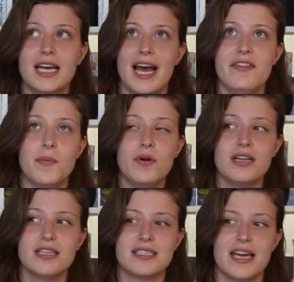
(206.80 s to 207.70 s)
And the point
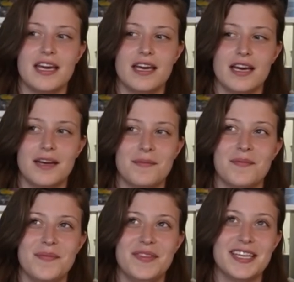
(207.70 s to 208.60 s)
of this game
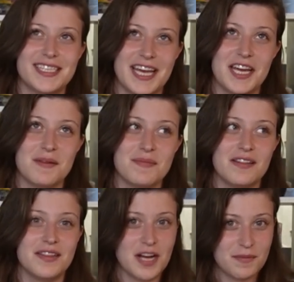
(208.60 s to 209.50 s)

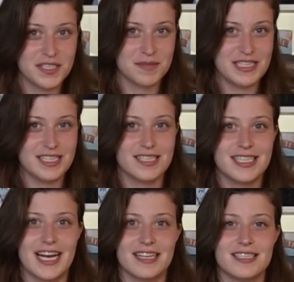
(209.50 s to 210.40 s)
and the dominant species
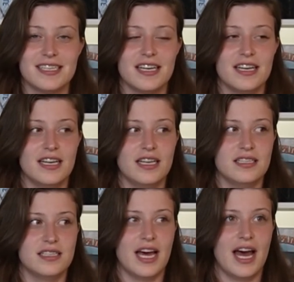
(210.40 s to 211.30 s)
test
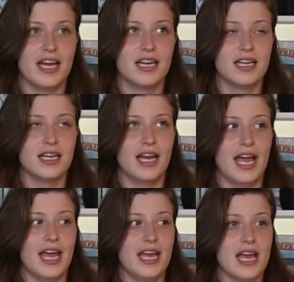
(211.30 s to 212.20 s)
is that
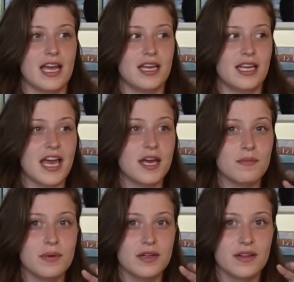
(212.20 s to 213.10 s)
a
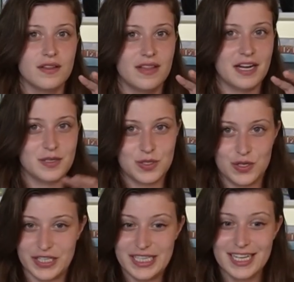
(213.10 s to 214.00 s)
game that is
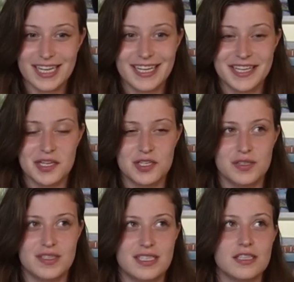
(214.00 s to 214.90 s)
good
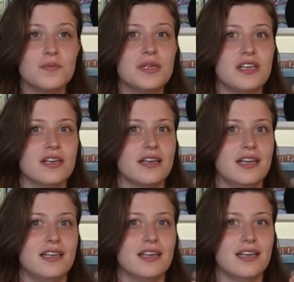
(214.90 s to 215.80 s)
should still be
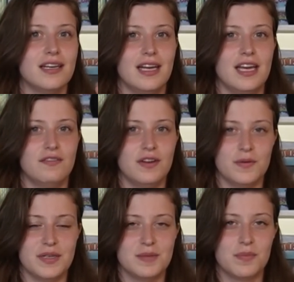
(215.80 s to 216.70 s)
good if
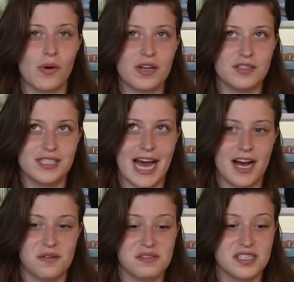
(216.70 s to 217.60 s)
it was boiled
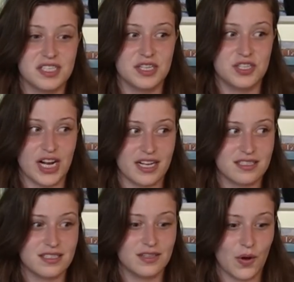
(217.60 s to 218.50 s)
down to
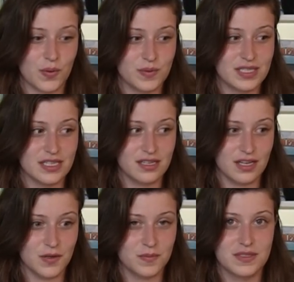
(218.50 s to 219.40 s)
just cones and
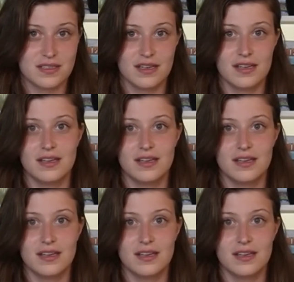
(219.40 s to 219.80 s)
cubes.